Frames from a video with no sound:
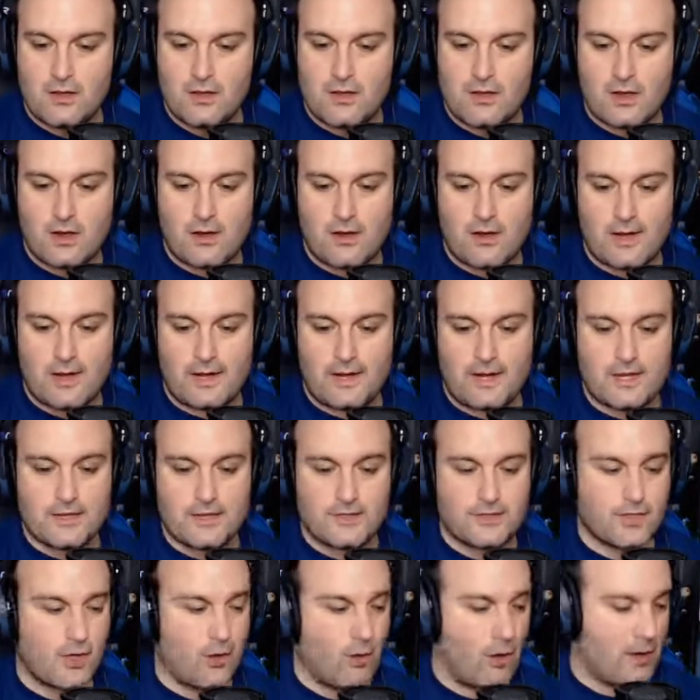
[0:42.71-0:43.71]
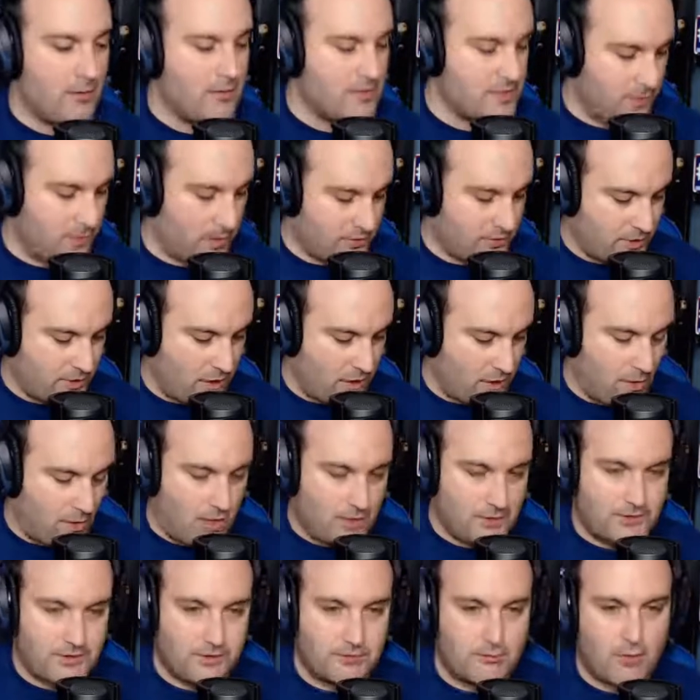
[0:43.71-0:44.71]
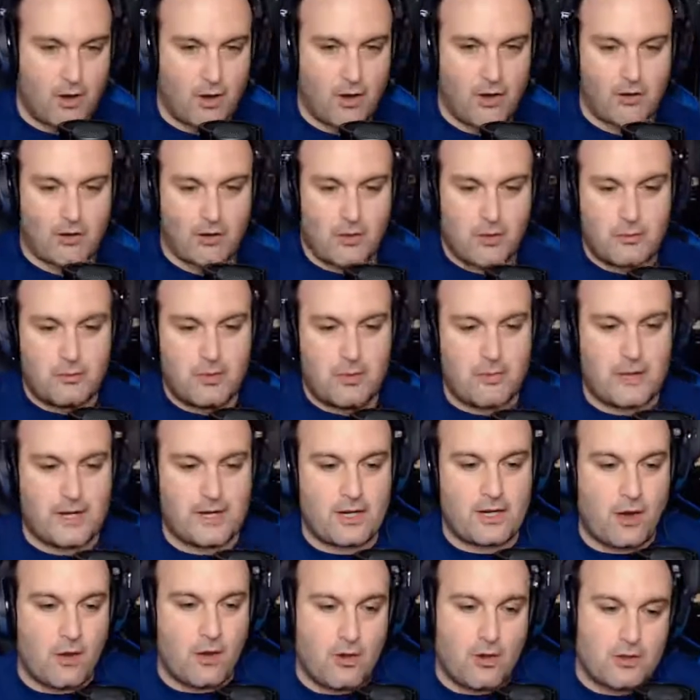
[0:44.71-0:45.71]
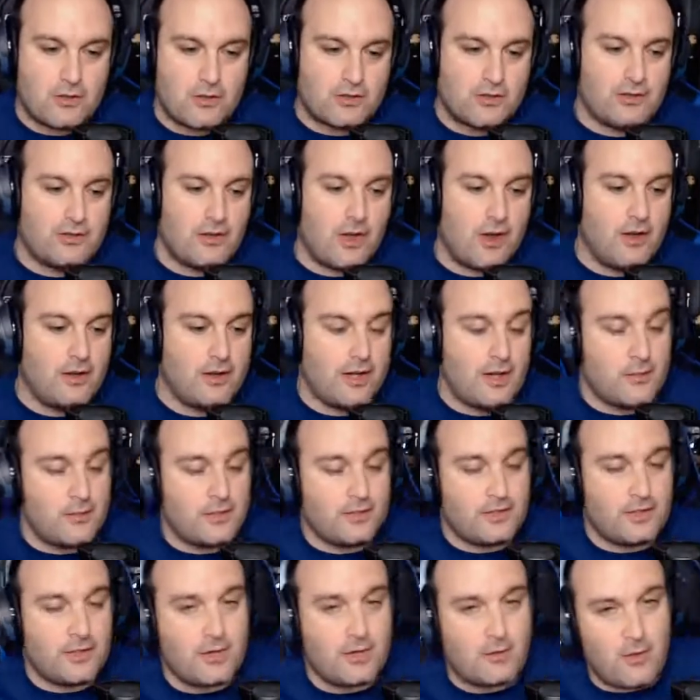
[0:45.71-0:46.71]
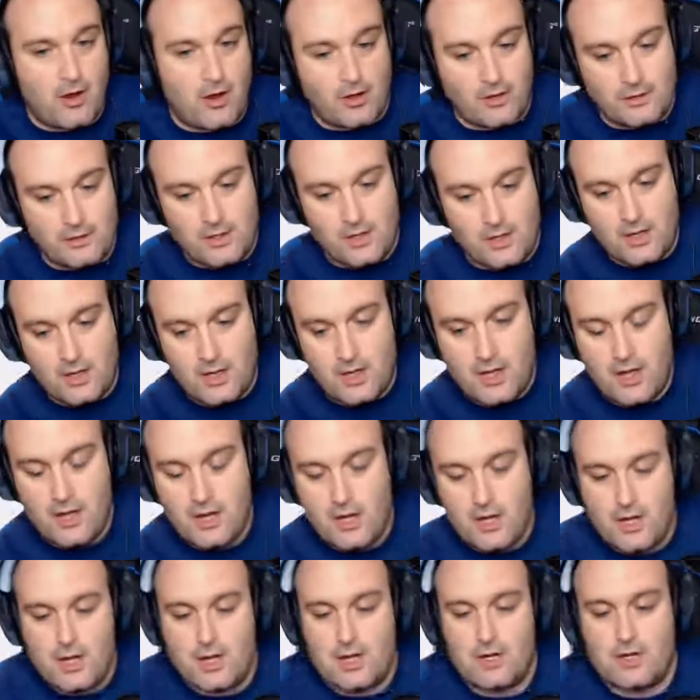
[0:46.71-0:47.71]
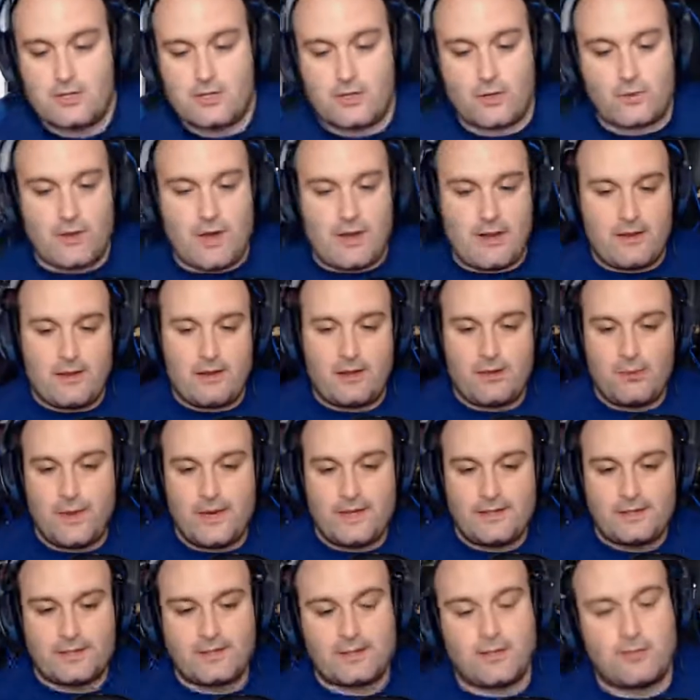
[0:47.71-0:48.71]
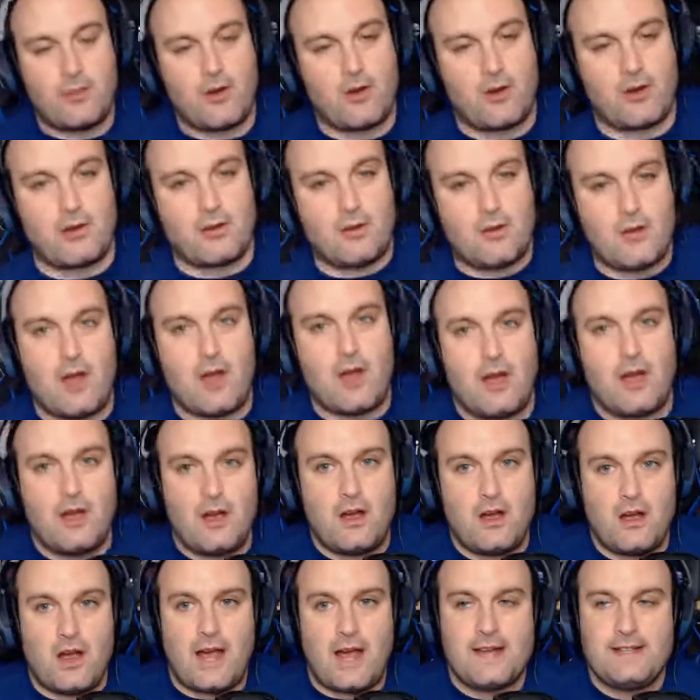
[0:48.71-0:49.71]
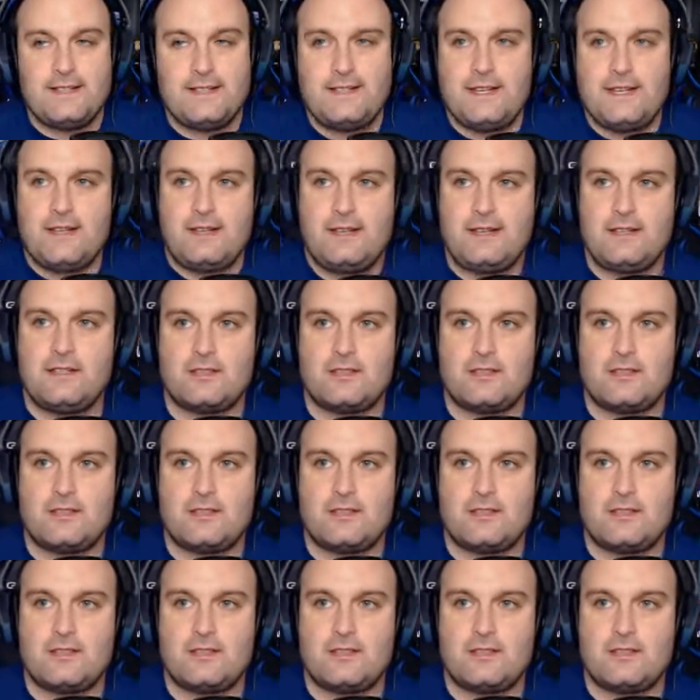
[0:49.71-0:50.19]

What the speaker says: All right, guys. So I was supposed to go on tomorrow, but my co-host is unable to come on. So rather than wait till tomorrow, ideally,